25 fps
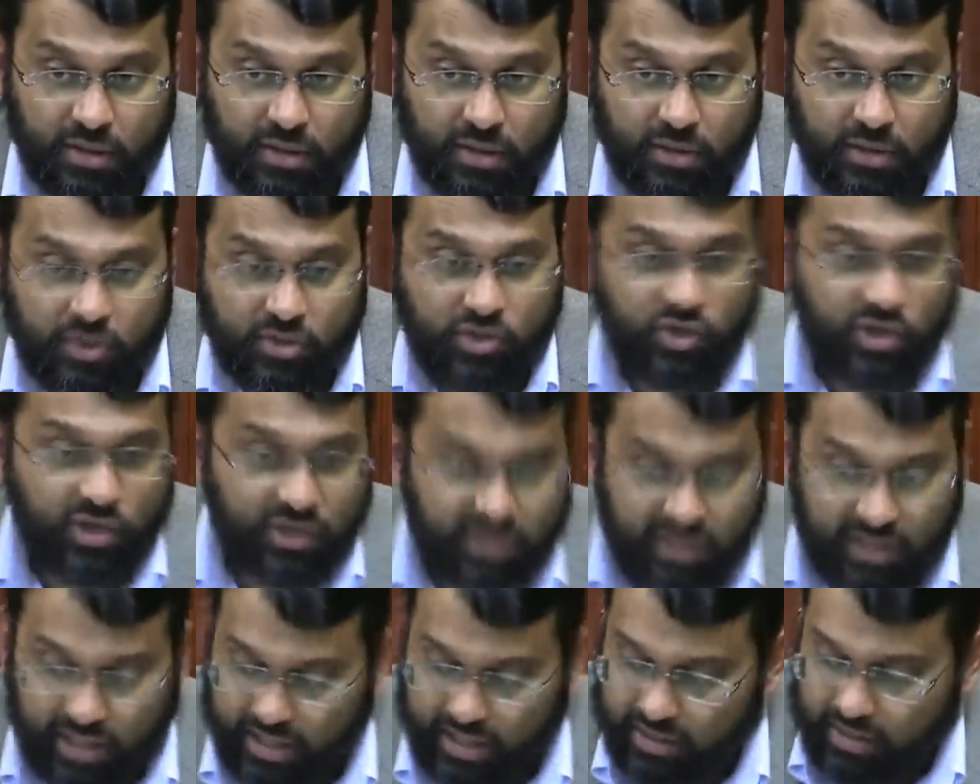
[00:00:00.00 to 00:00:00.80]

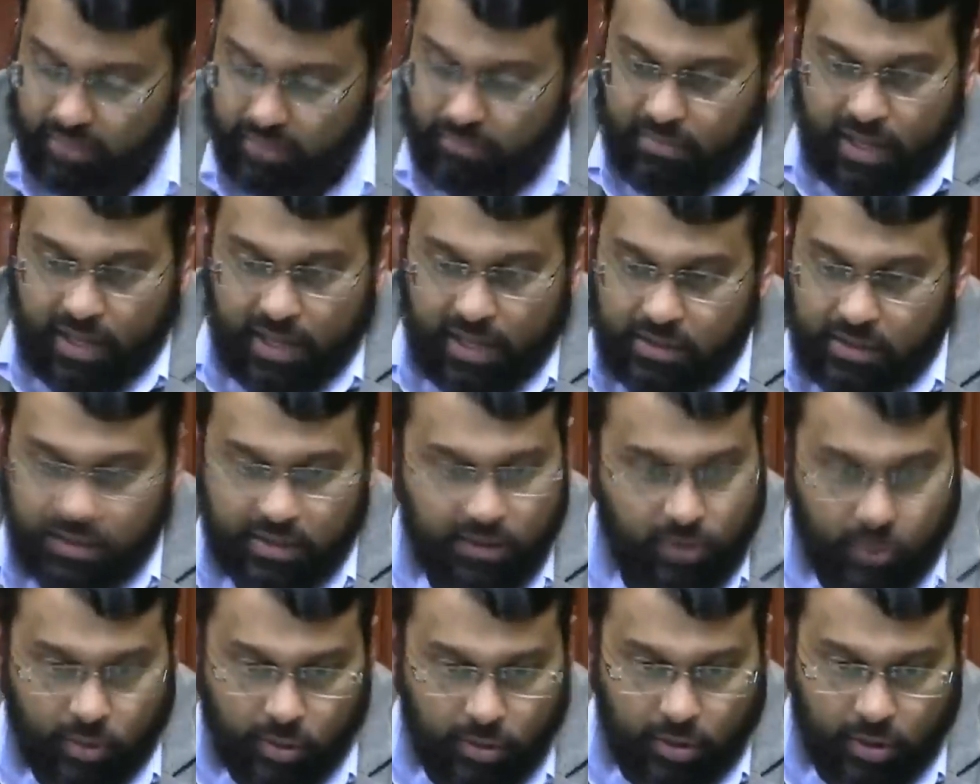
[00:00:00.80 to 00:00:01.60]
just like the
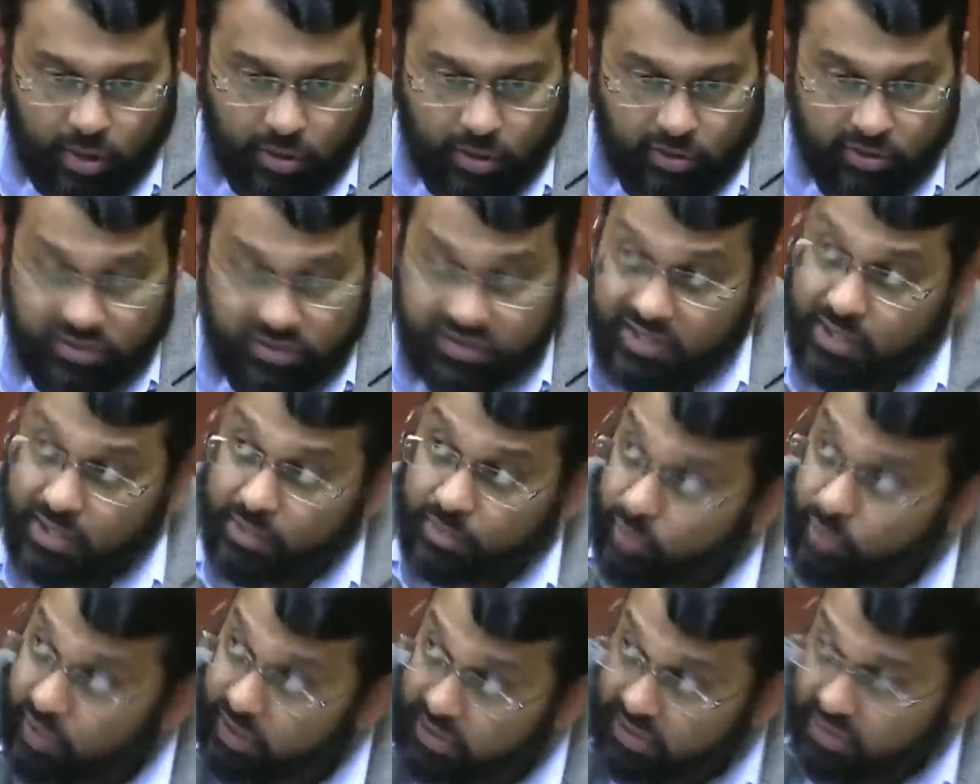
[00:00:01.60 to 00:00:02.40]
Mehndi no longer
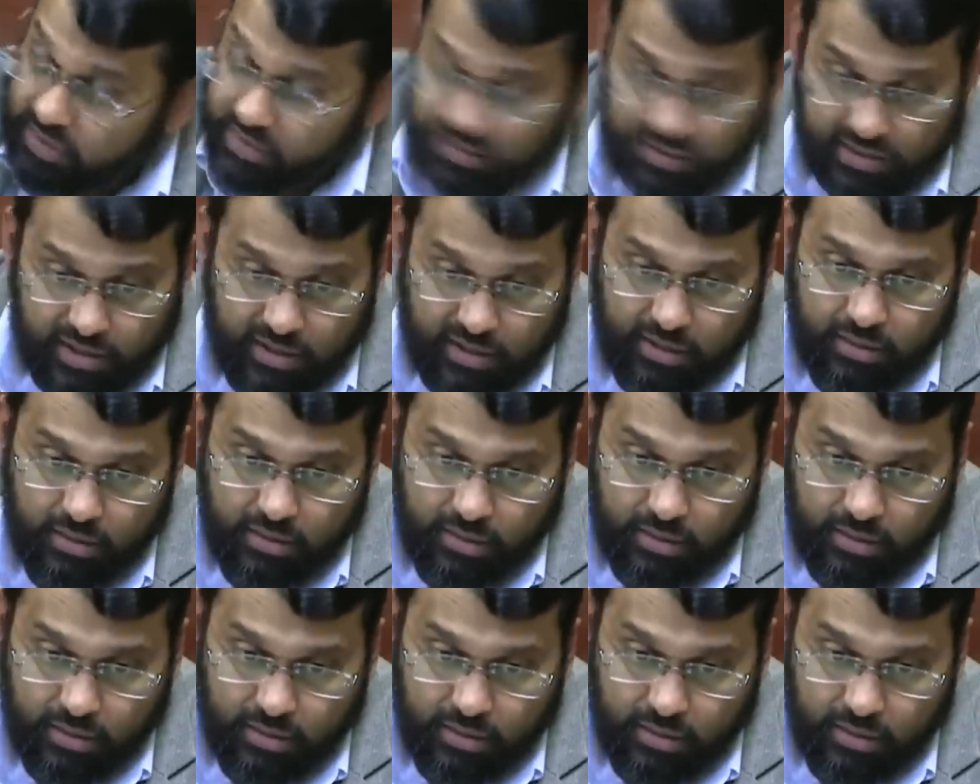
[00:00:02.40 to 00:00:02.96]
celebrates the sun,